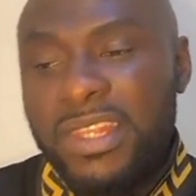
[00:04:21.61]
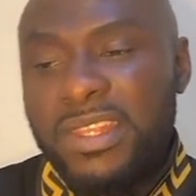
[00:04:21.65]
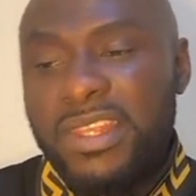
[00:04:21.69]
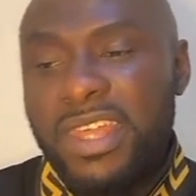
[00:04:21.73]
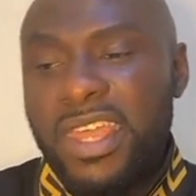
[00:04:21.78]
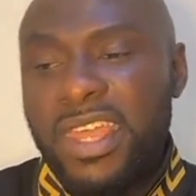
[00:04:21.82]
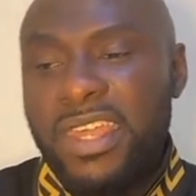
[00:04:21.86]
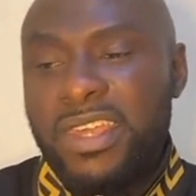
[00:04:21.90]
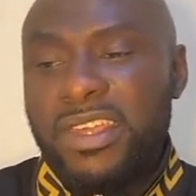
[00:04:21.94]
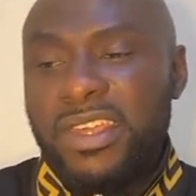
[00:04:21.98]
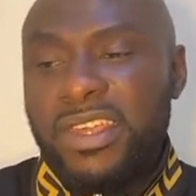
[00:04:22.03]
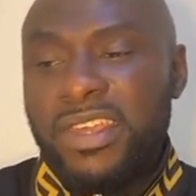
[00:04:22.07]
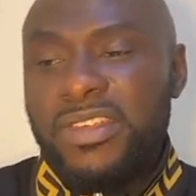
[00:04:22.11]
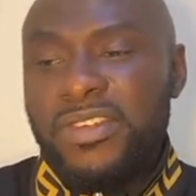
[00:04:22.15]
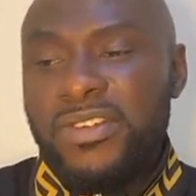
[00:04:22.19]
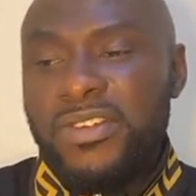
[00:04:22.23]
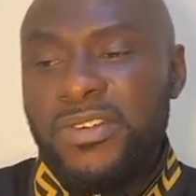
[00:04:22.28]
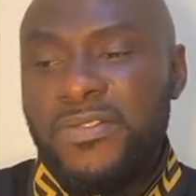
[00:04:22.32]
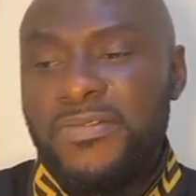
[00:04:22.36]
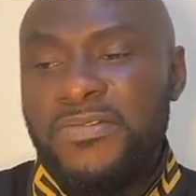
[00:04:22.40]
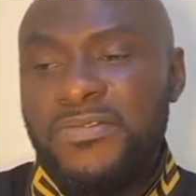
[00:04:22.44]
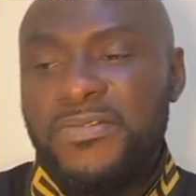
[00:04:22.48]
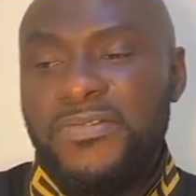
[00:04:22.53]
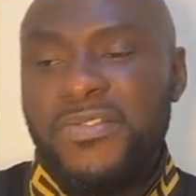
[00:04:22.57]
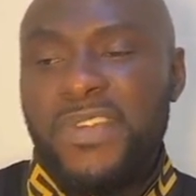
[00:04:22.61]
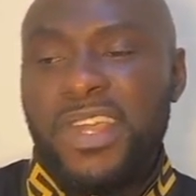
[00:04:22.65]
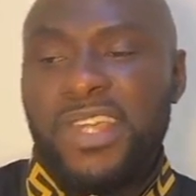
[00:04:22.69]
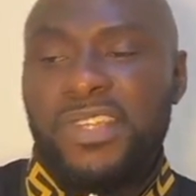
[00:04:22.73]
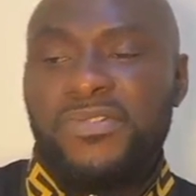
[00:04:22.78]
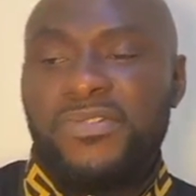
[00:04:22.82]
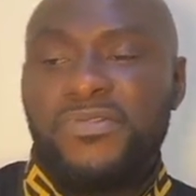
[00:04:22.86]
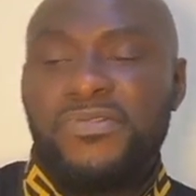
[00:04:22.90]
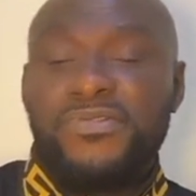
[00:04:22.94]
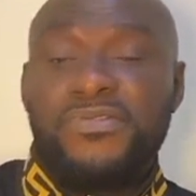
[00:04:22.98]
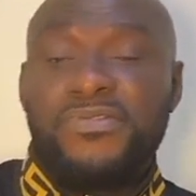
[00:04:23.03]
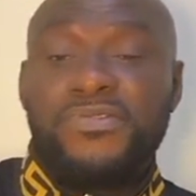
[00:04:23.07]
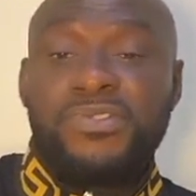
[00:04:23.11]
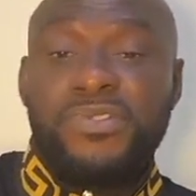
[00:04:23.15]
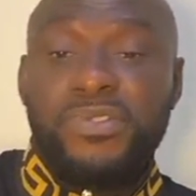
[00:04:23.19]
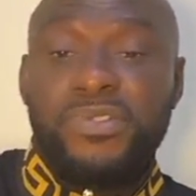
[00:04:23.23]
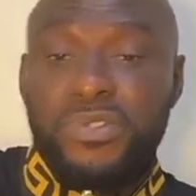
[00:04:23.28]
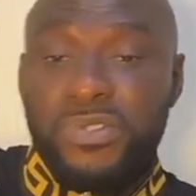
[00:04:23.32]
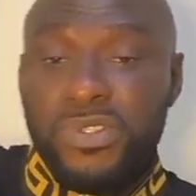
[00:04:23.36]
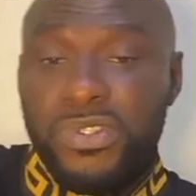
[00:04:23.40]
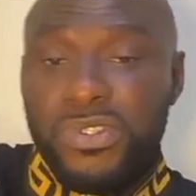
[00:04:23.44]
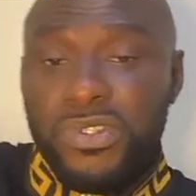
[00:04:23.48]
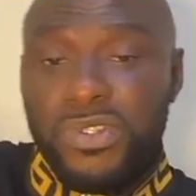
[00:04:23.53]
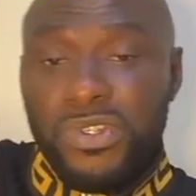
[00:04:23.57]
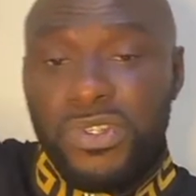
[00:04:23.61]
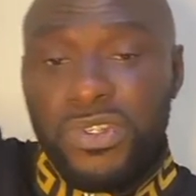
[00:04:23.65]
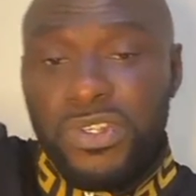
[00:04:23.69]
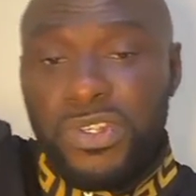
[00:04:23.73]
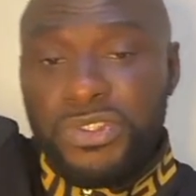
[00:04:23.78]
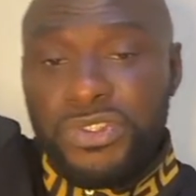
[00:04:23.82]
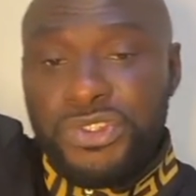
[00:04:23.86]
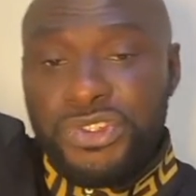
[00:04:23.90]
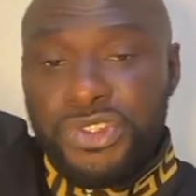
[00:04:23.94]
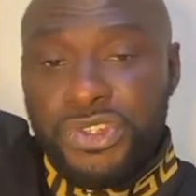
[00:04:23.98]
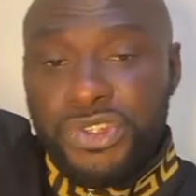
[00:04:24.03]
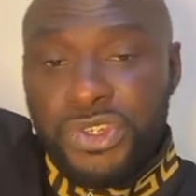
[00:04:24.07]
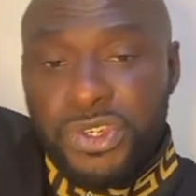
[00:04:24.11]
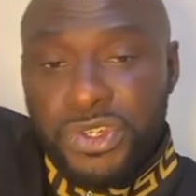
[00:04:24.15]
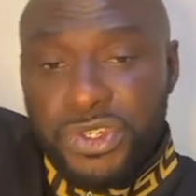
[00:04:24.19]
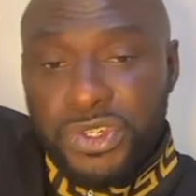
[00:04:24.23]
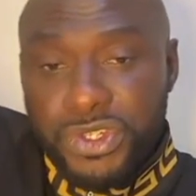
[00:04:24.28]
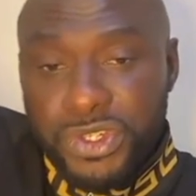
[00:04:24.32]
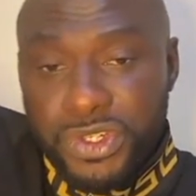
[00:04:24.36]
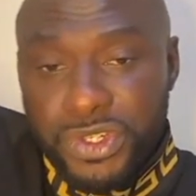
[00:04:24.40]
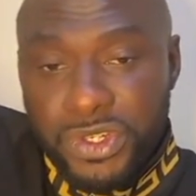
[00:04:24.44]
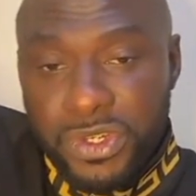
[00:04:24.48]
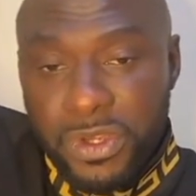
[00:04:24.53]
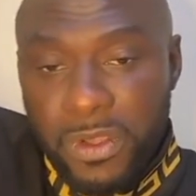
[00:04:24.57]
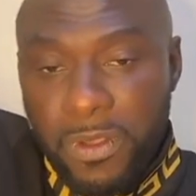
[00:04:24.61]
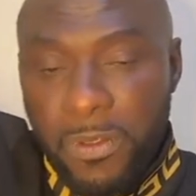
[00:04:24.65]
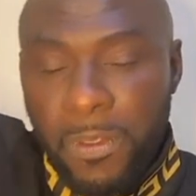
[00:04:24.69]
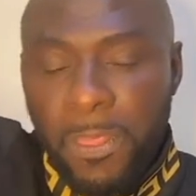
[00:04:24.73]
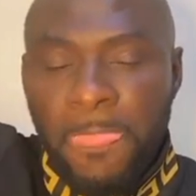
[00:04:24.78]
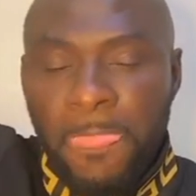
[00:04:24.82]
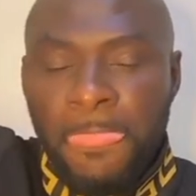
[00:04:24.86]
Take your first fruits to your church.